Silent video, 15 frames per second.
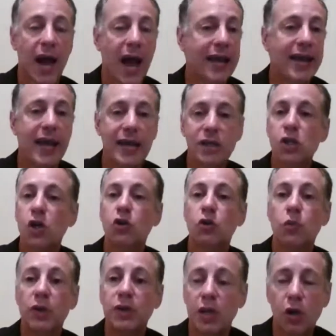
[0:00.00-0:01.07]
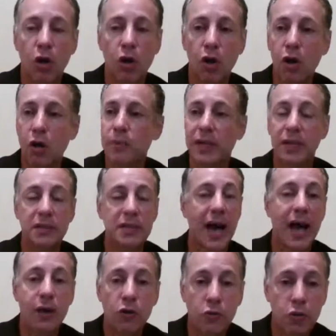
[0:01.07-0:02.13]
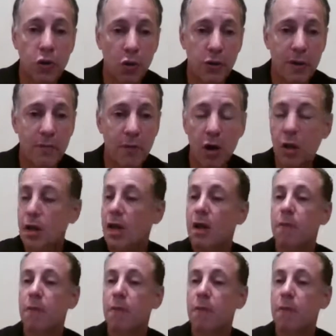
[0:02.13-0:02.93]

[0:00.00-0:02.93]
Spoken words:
I can't tell you what they all are because I don't know them all,